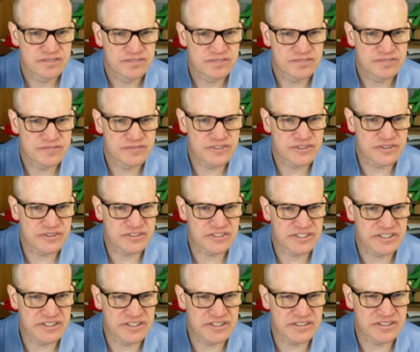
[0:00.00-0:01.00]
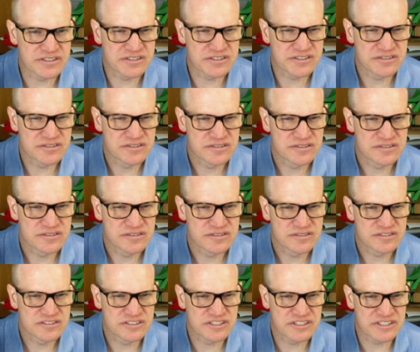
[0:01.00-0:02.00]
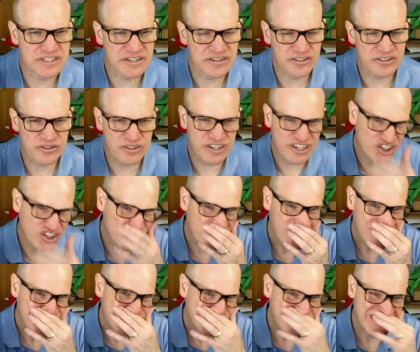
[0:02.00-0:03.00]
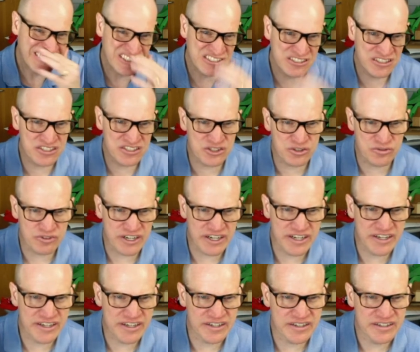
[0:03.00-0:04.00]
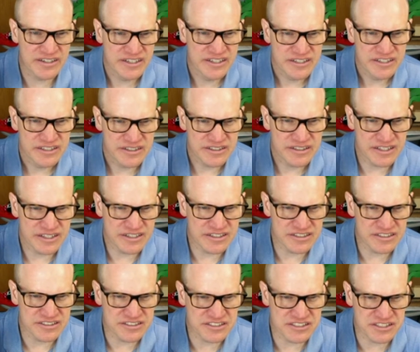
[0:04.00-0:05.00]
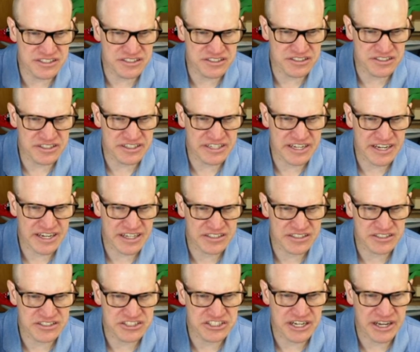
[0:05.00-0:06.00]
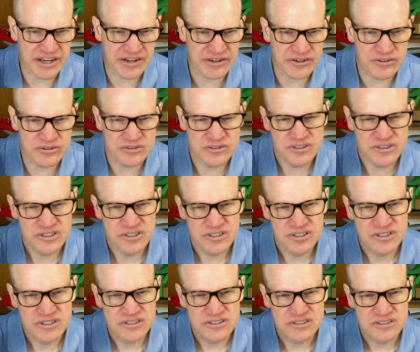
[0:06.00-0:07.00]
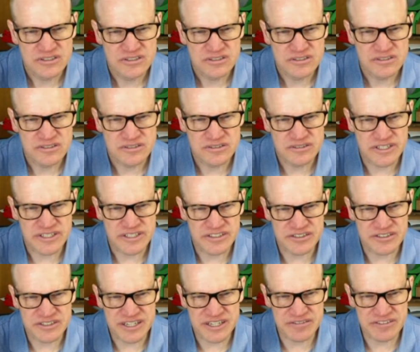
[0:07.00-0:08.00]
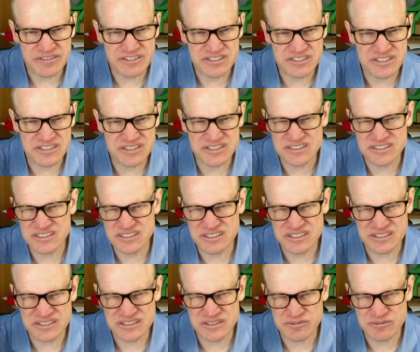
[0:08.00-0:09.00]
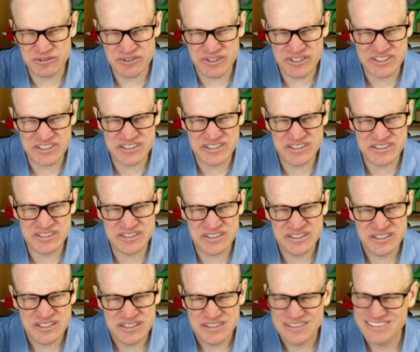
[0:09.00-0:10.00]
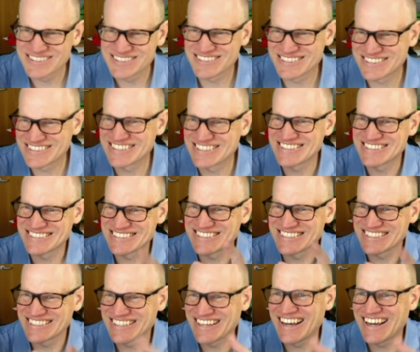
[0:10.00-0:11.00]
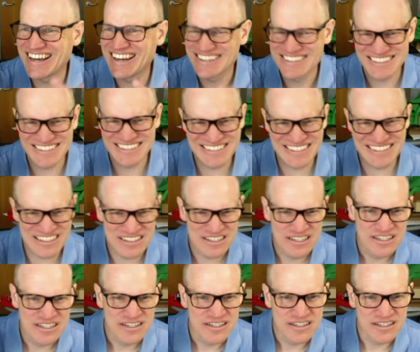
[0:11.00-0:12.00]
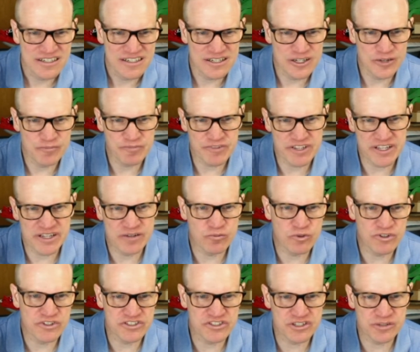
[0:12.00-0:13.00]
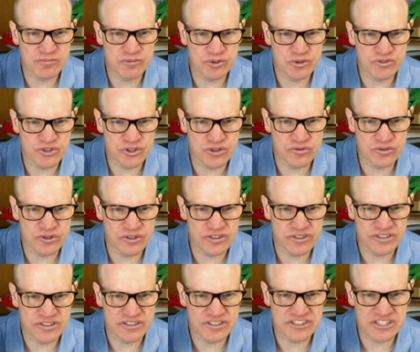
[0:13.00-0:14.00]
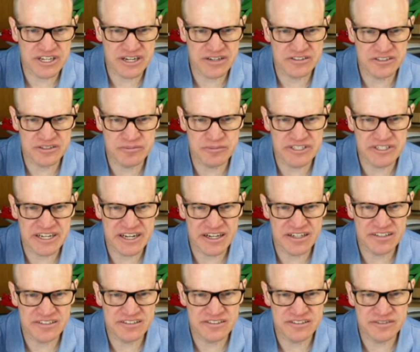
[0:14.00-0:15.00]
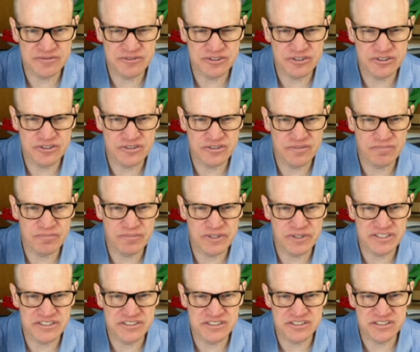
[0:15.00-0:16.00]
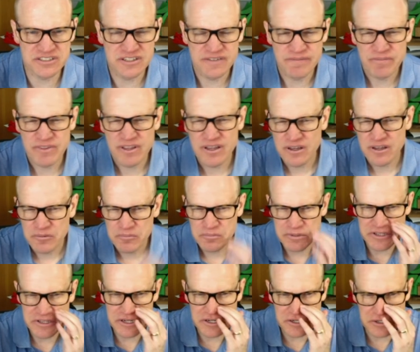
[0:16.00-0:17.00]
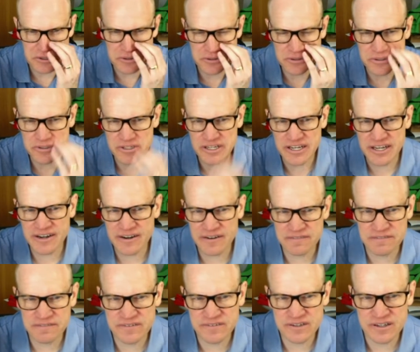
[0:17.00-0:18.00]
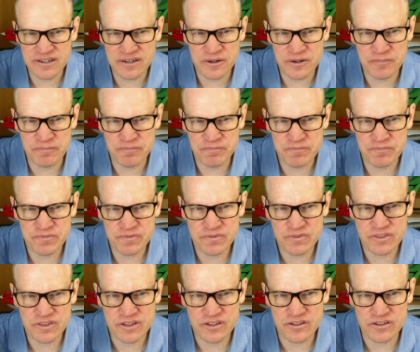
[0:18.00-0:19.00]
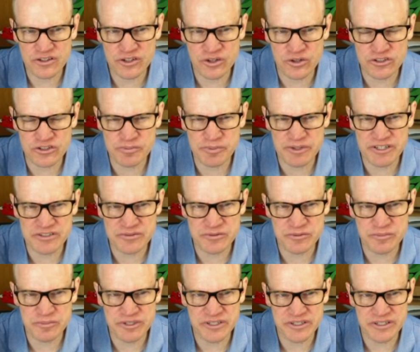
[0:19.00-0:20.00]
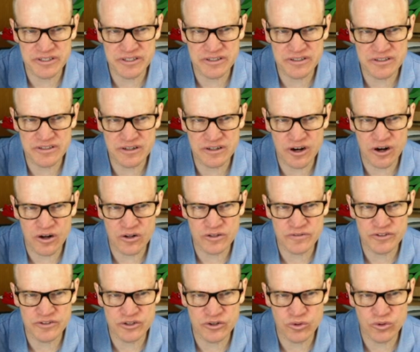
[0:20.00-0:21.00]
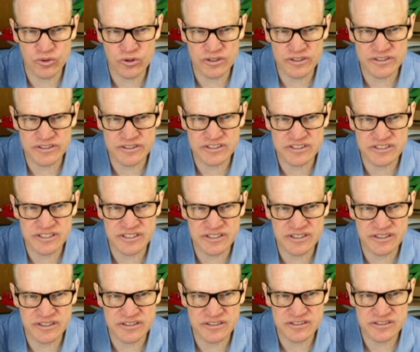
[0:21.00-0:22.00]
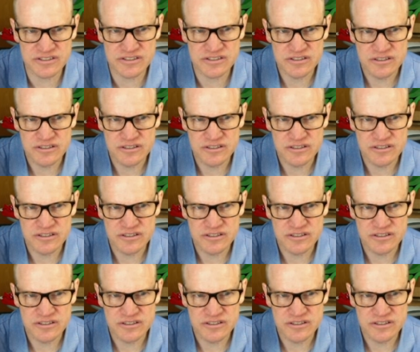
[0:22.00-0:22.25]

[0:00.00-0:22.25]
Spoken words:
that looks like this, sticking out of the ground. When the sun is overhead, that stick is going to cast a shadow, right? So you have this stick that's sticking in some direction. The stick is sticking, get that? And when the sun moves over, the shadow is going to be cast in different places. But then you could have, the null space would be all of the coordinates in this.